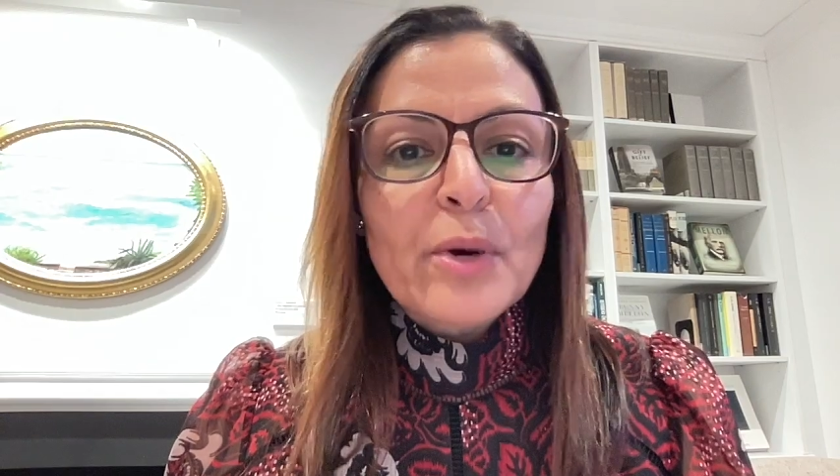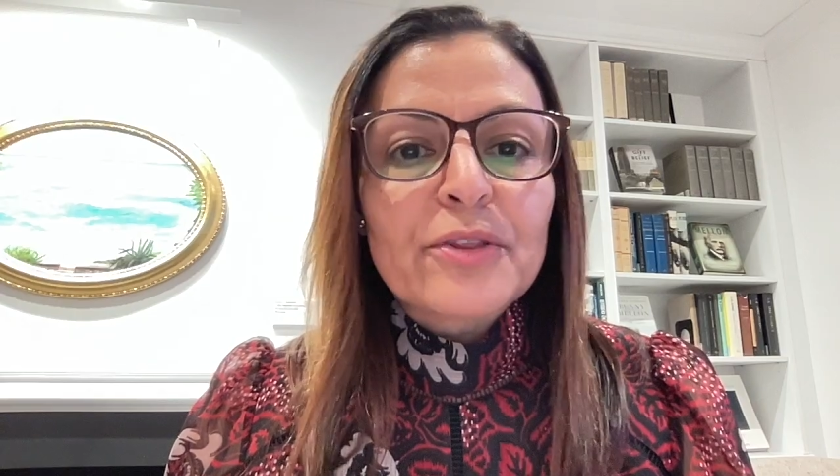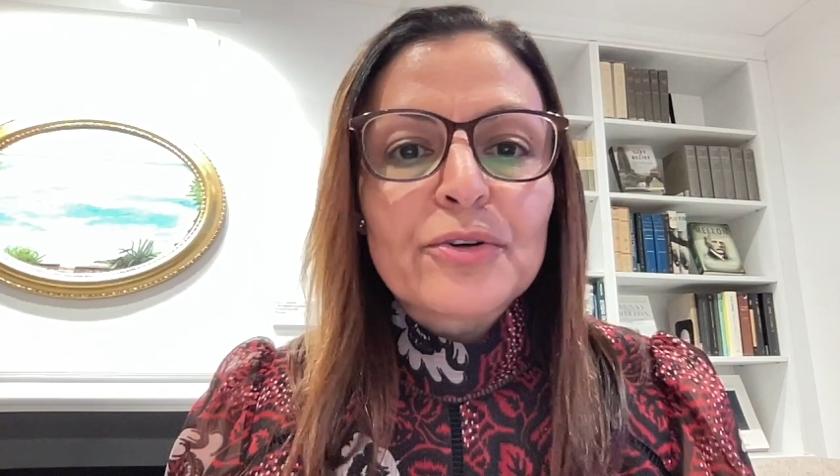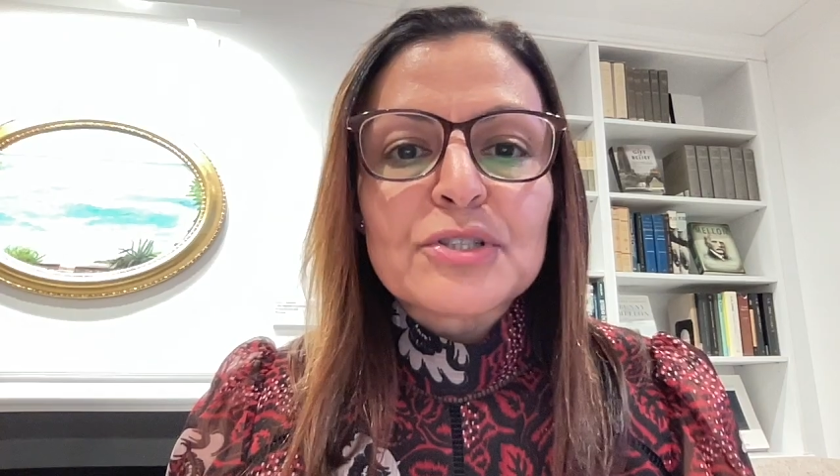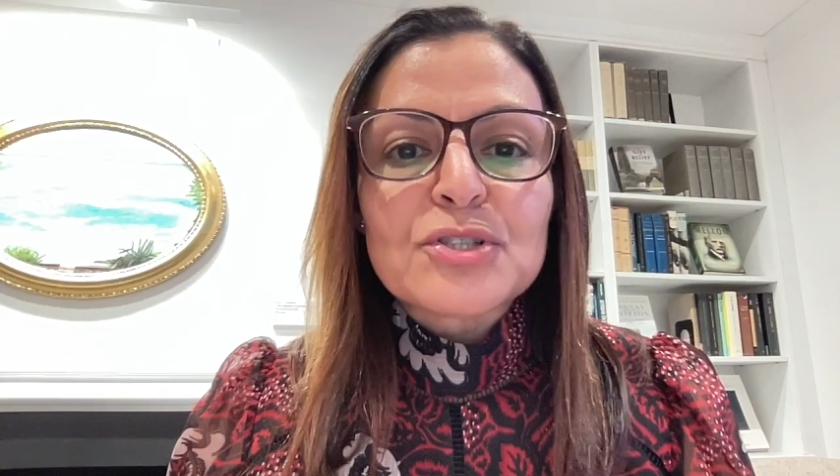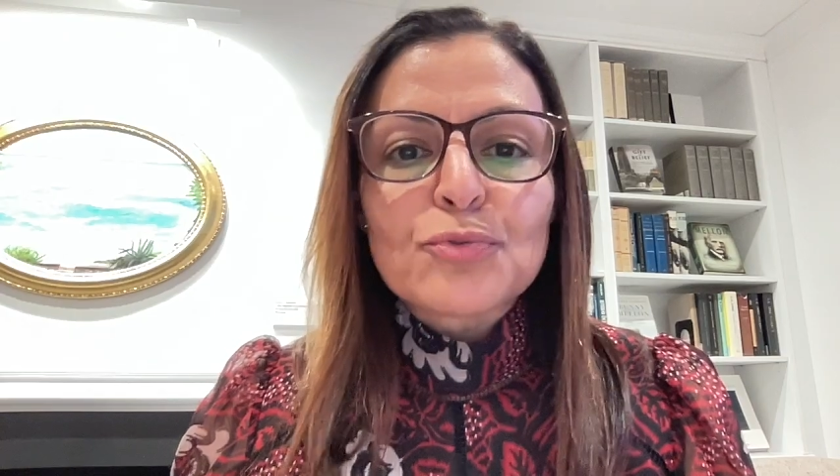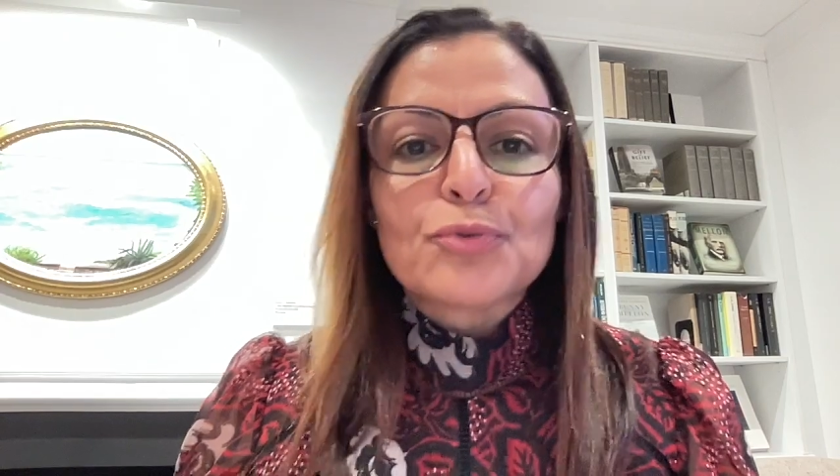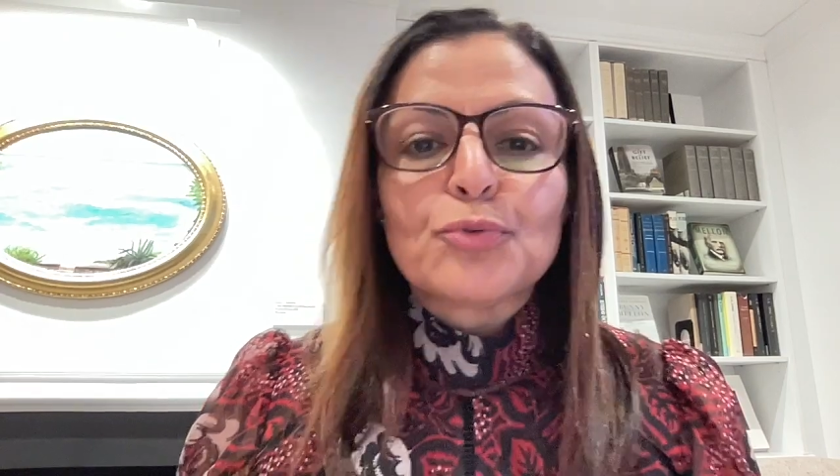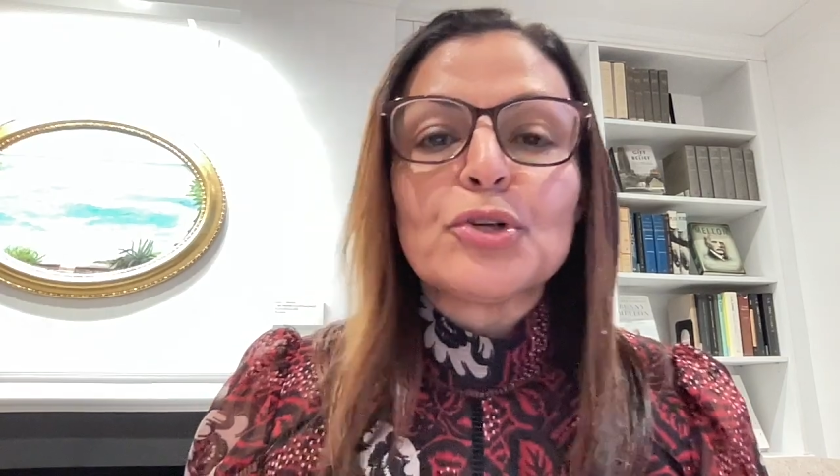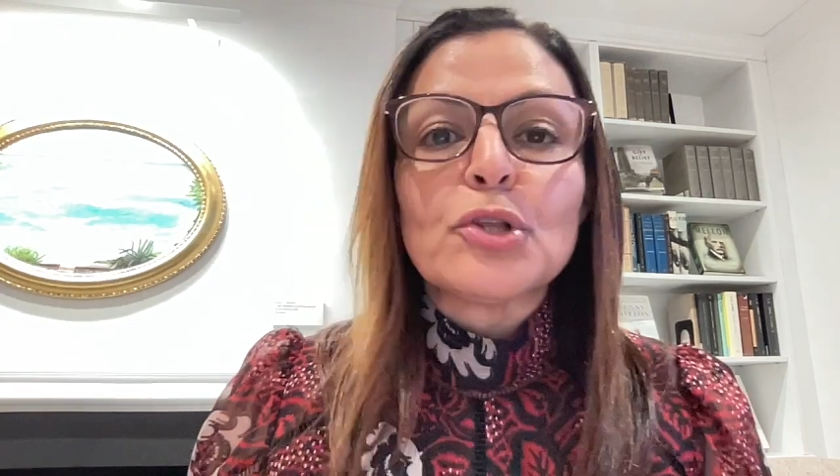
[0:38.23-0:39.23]
whether it's
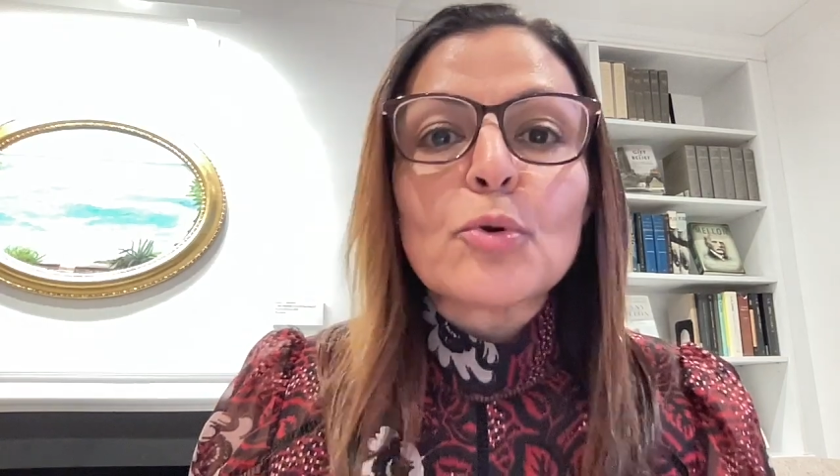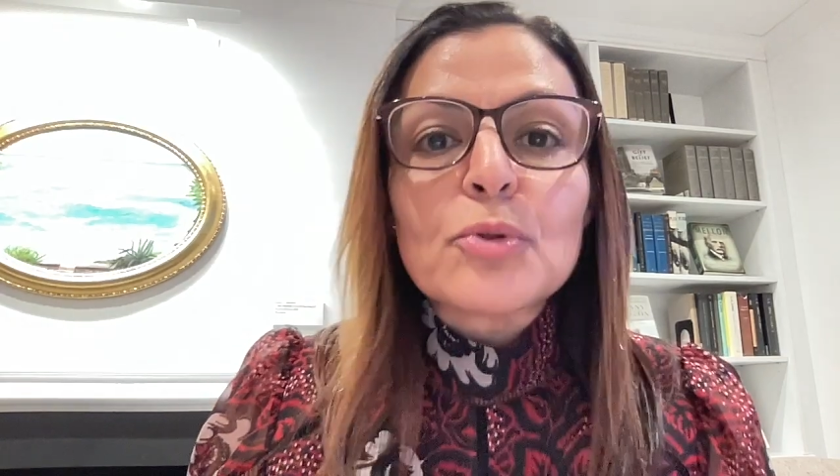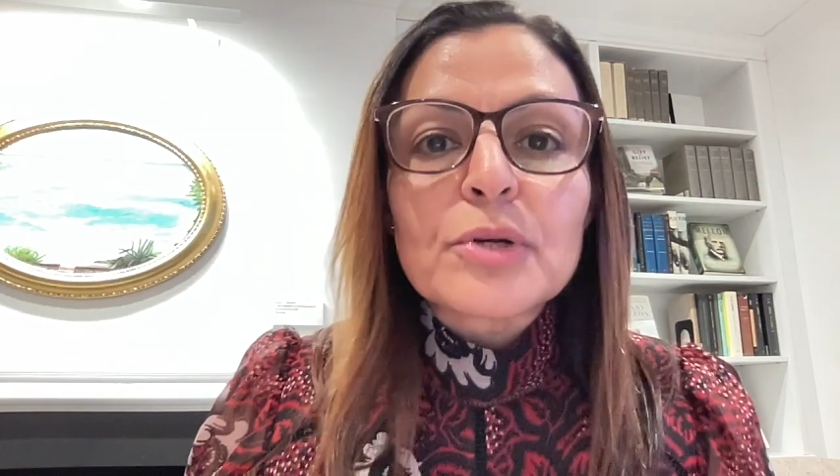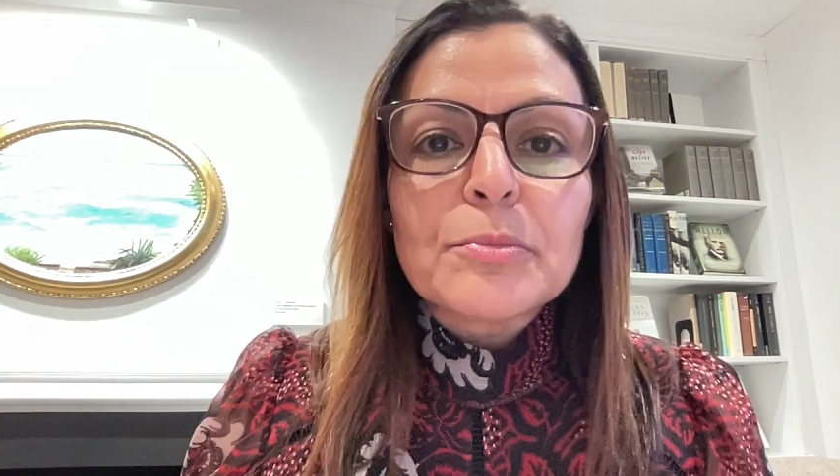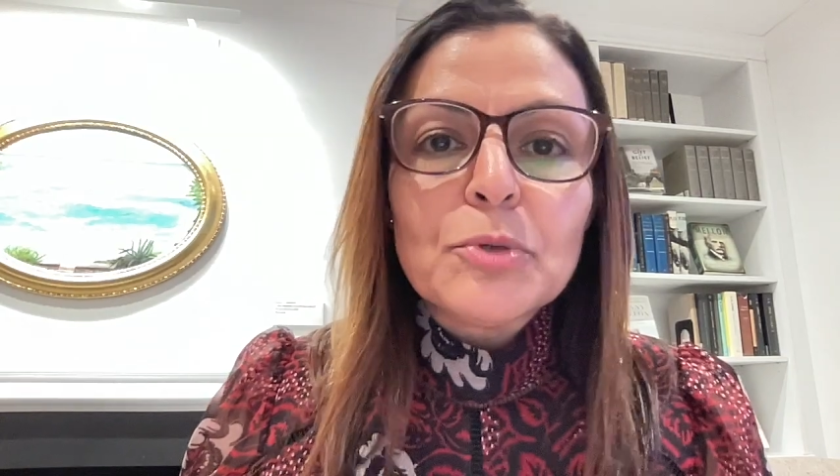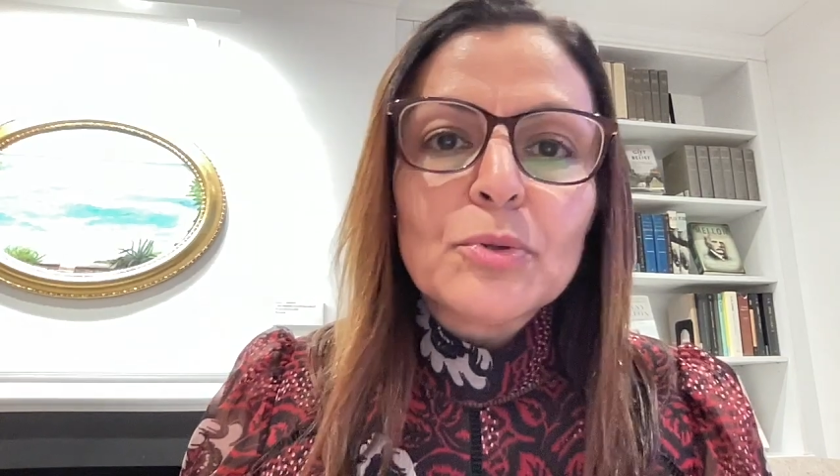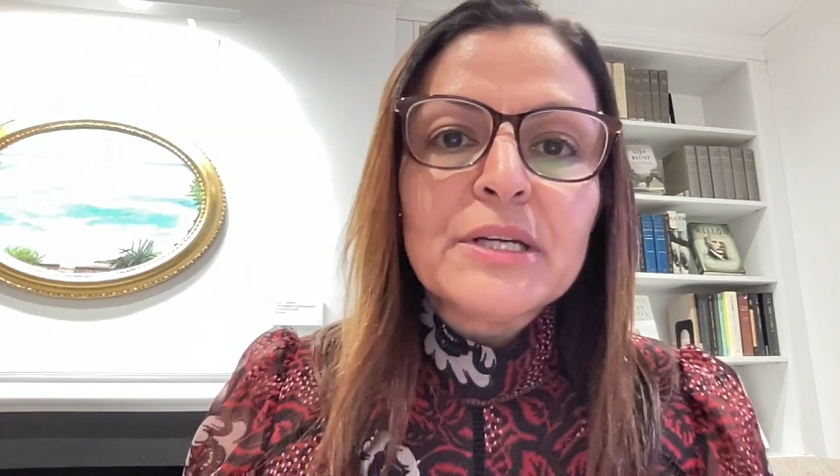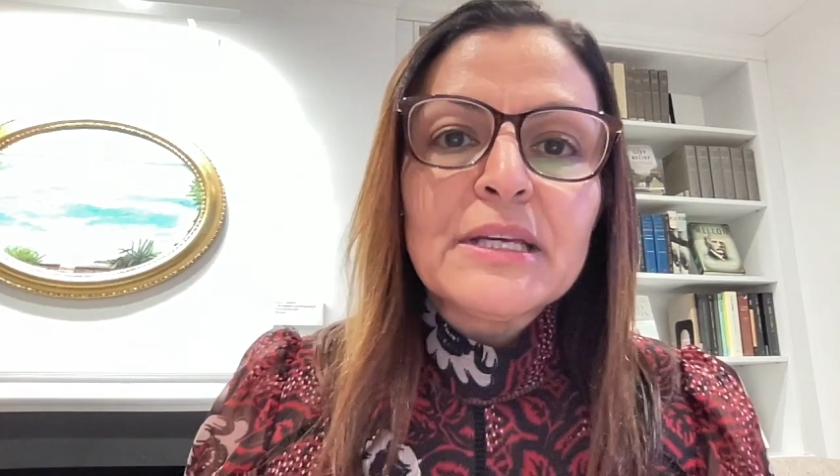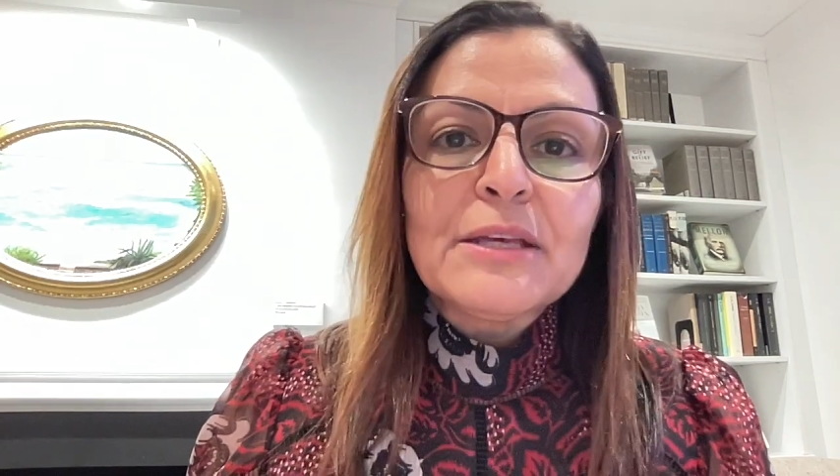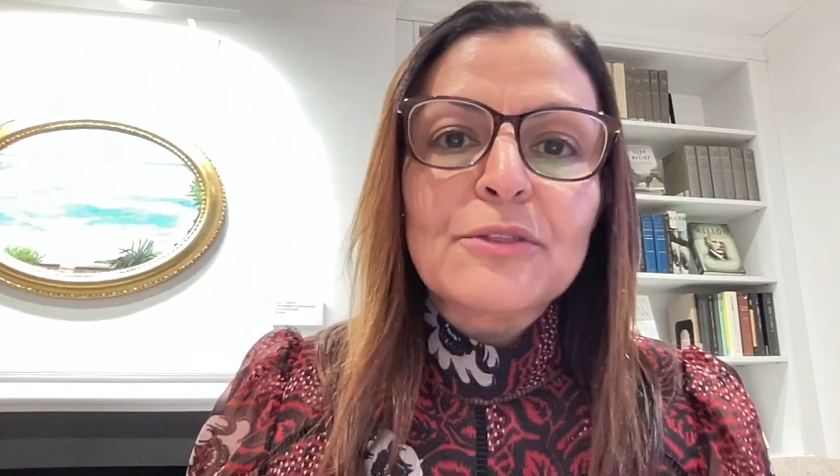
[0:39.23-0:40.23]
through the local community,